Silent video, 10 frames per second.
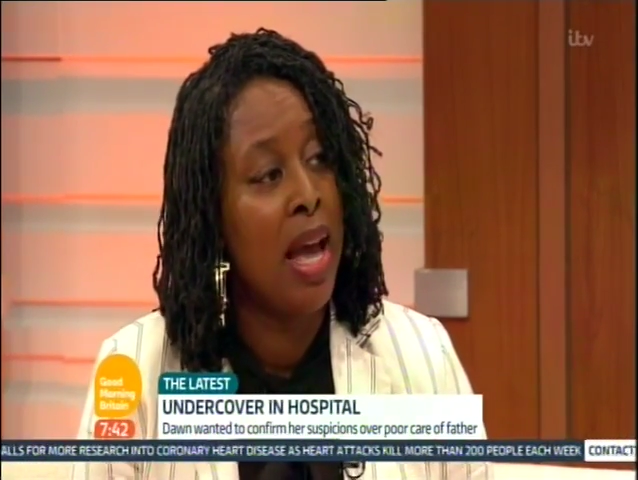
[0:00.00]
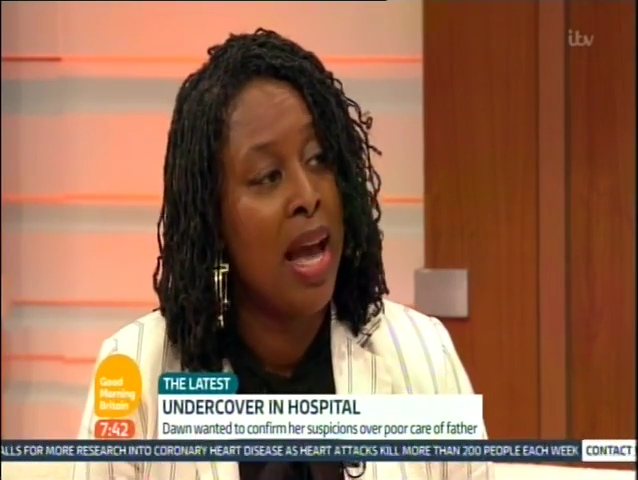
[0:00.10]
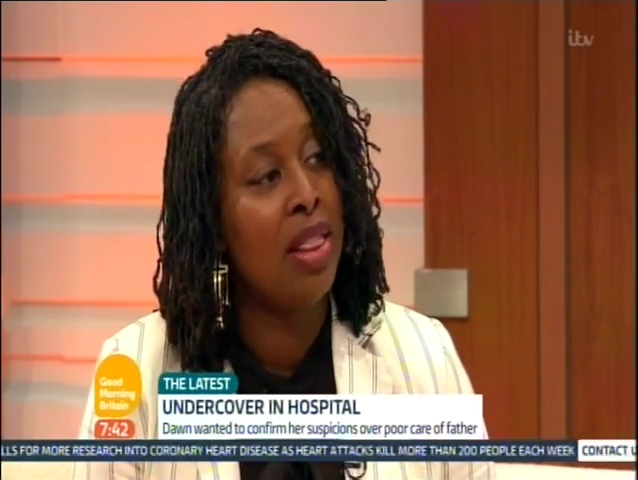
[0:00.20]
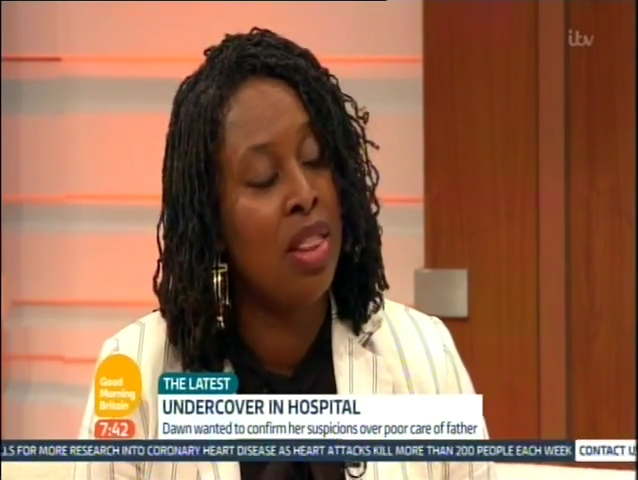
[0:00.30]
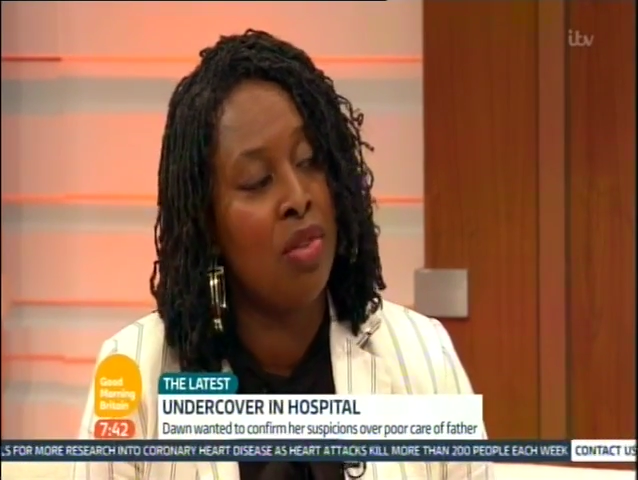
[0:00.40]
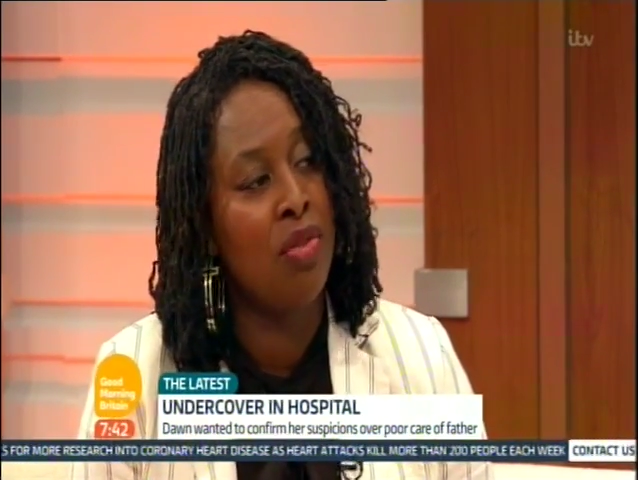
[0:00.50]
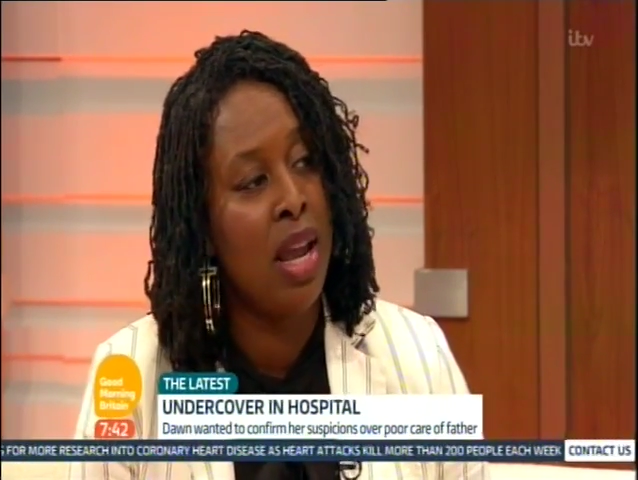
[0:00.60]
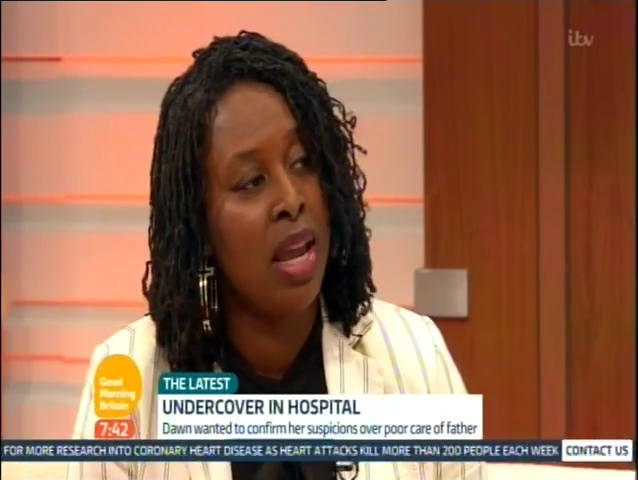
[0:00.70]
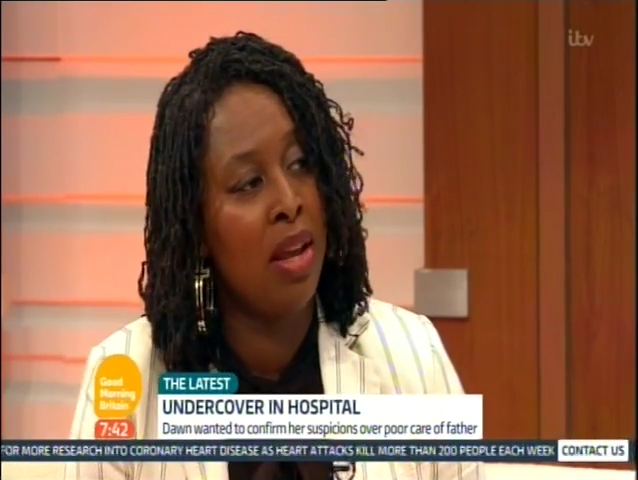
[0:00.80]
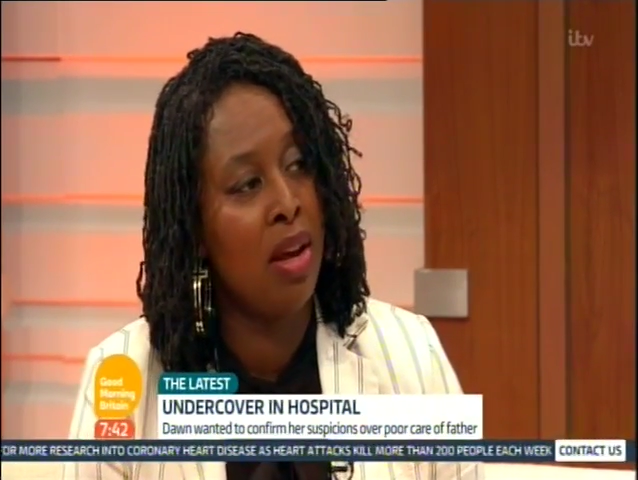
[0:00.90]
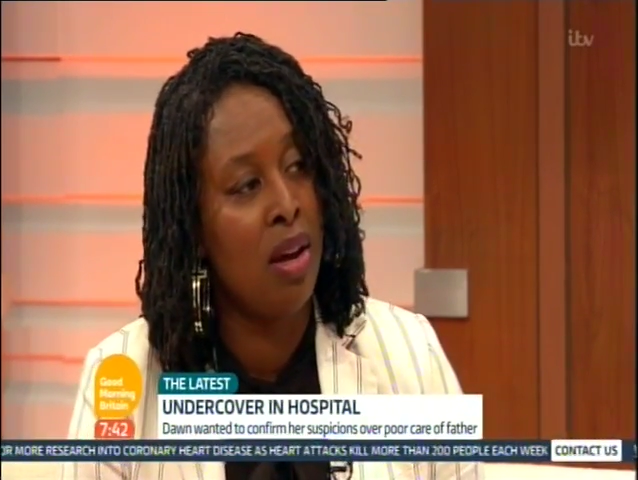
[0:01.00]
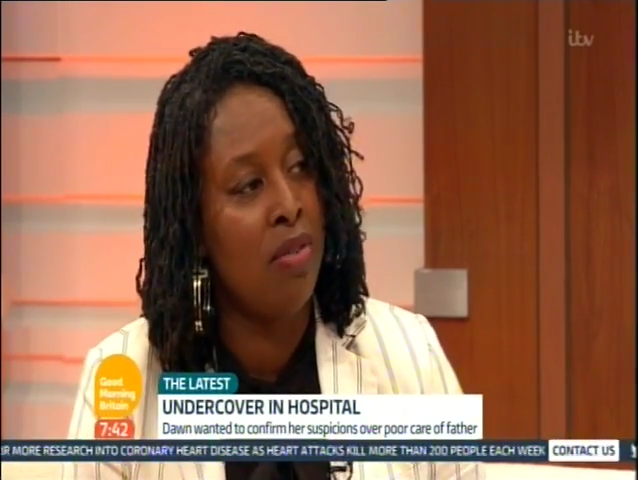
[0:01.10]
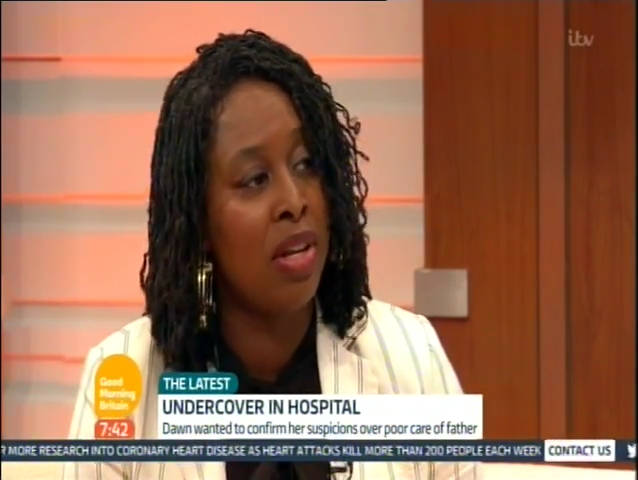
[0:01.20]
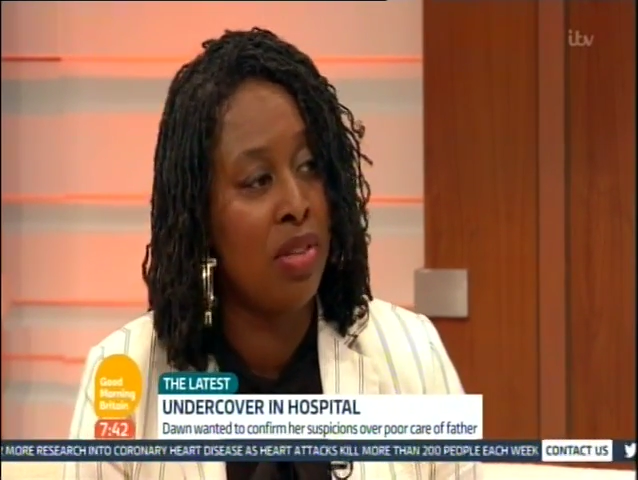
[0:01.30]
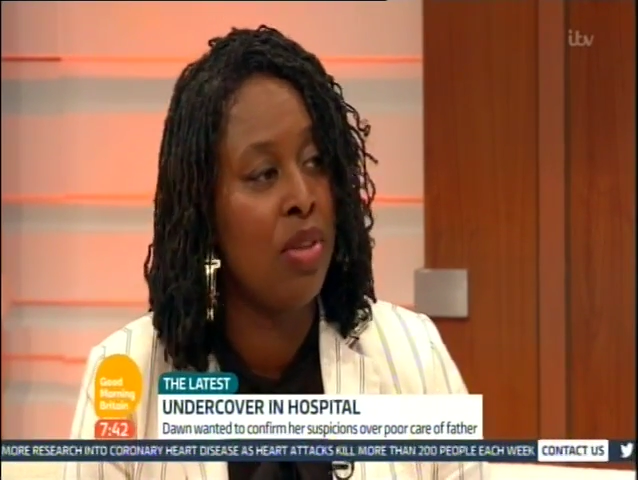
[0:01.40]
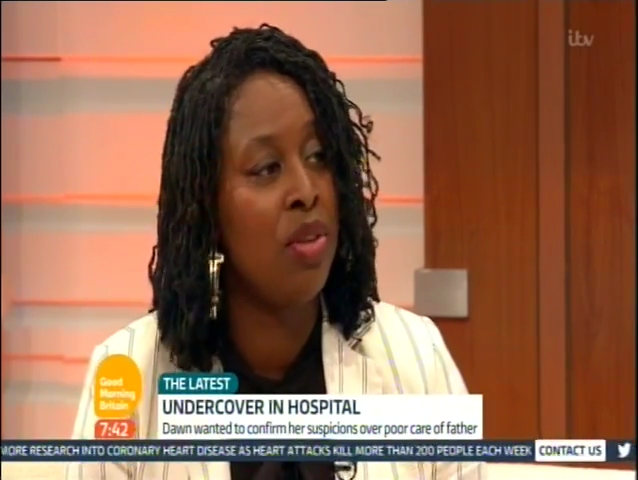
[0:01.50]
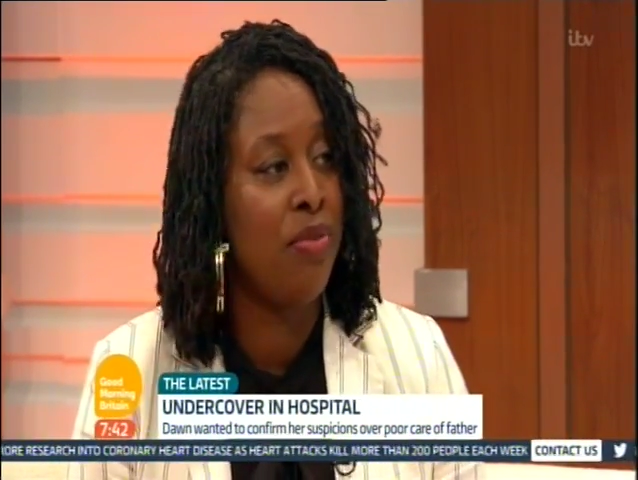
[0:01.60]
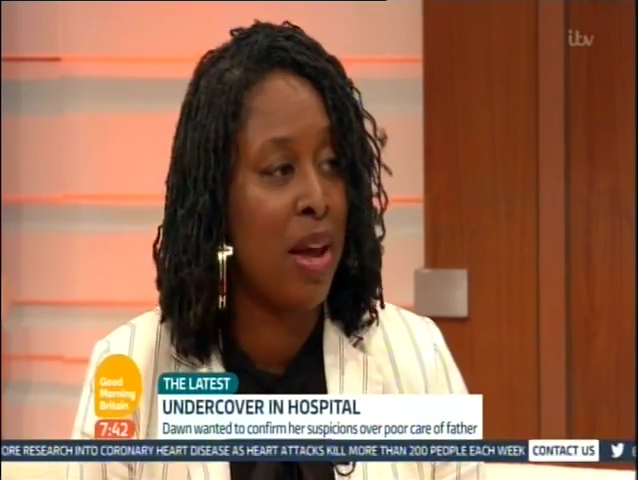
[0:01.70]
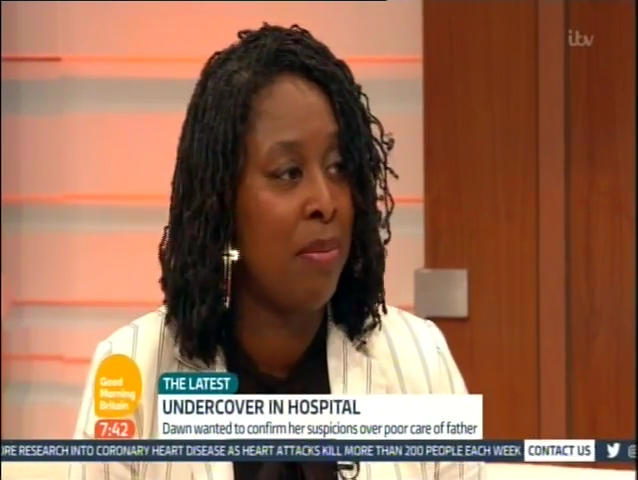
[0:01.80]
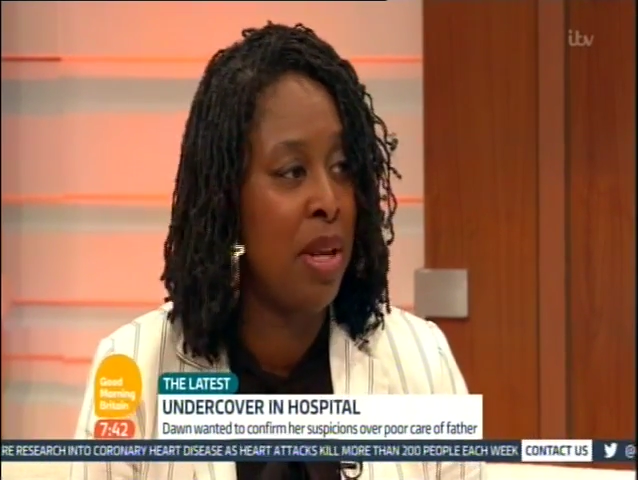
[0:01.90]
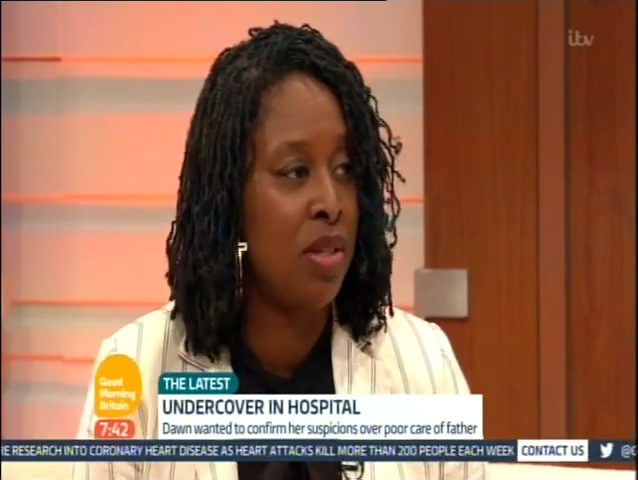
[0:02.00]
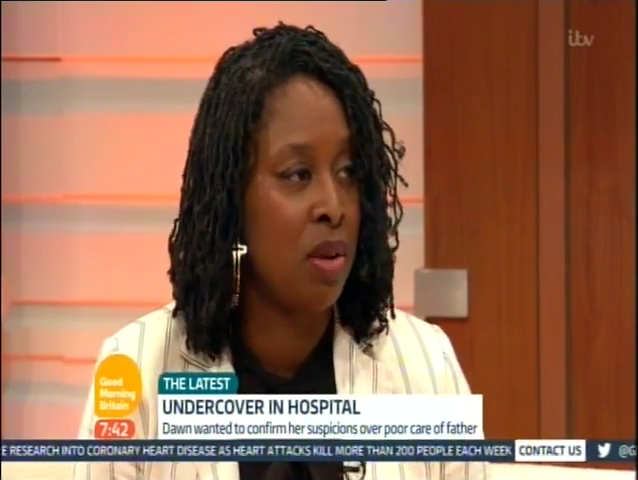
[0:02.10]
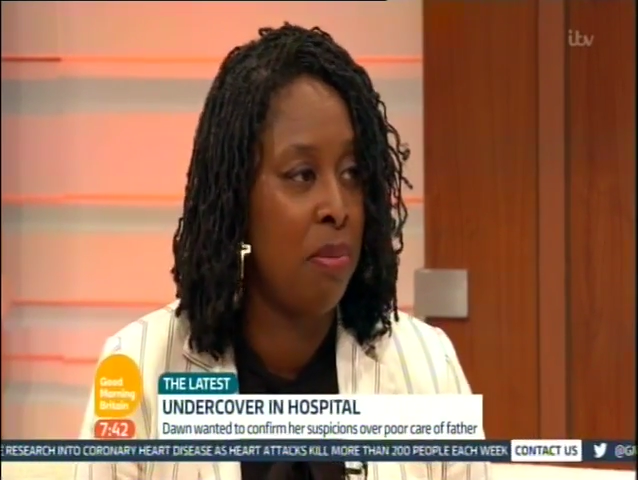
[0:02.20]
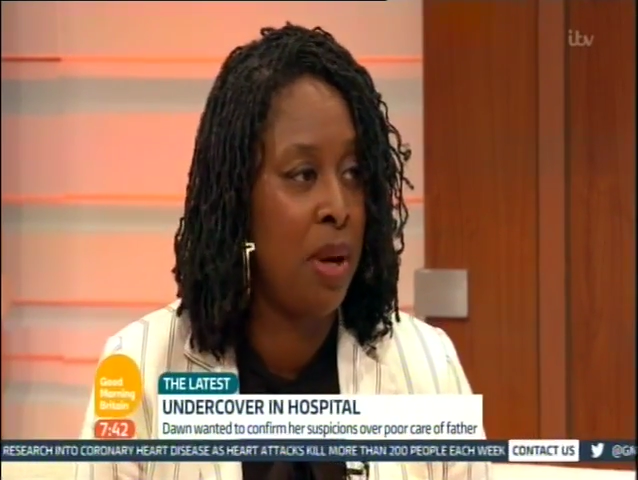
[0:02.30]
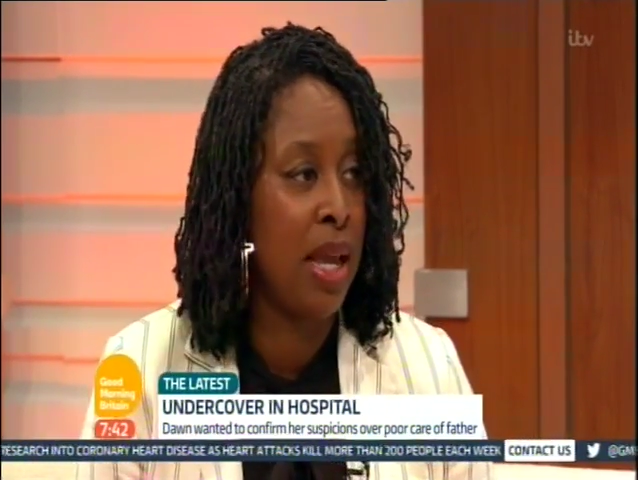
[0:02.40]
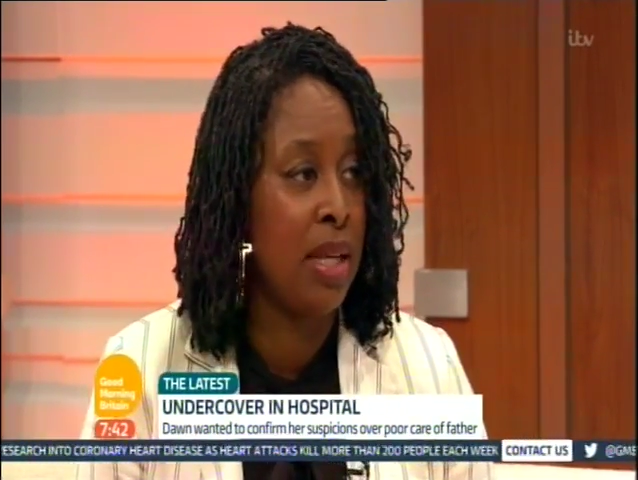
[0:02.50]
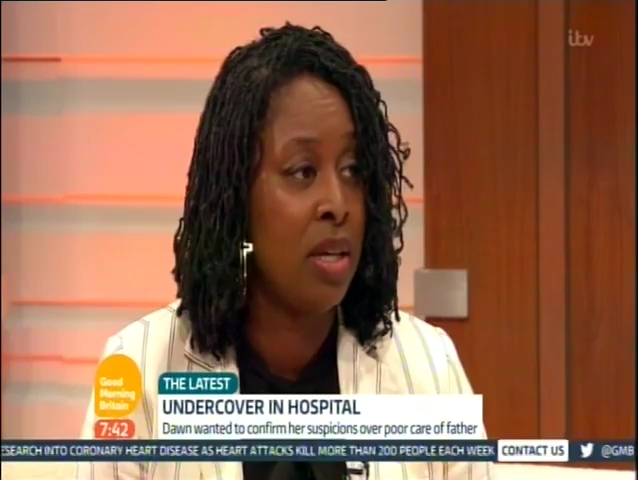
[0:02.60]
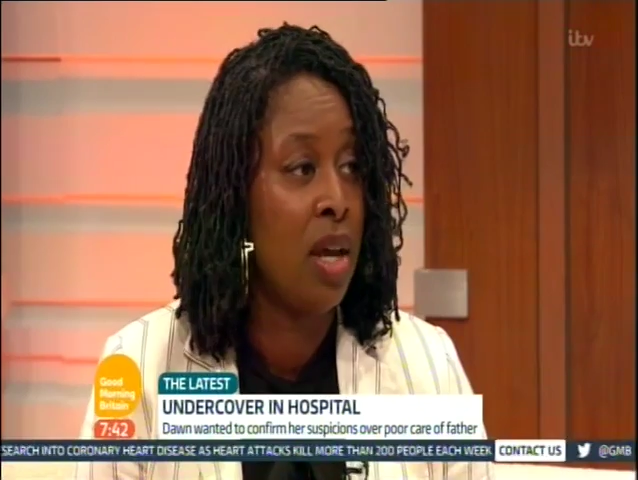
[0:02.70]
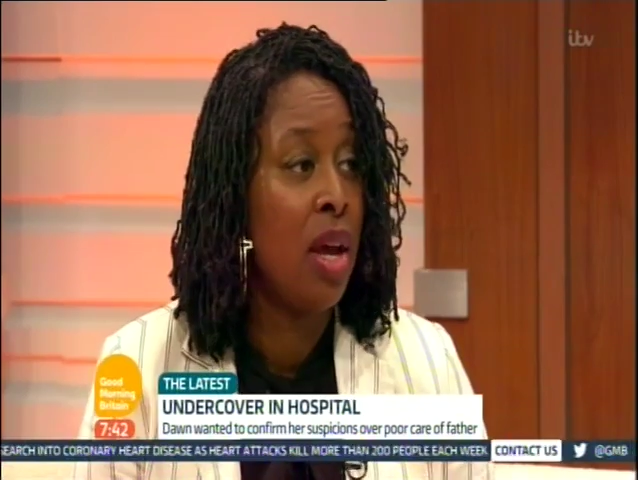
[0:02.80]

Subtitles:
and three of the families complained